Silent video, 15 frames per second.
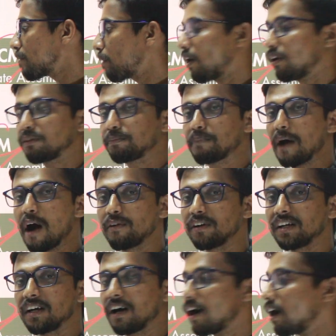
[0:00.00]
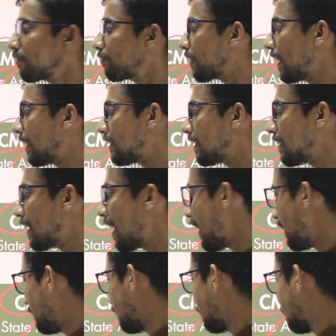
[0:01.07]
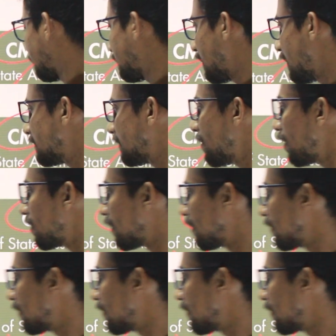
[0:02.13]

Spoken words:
about power of 89, is not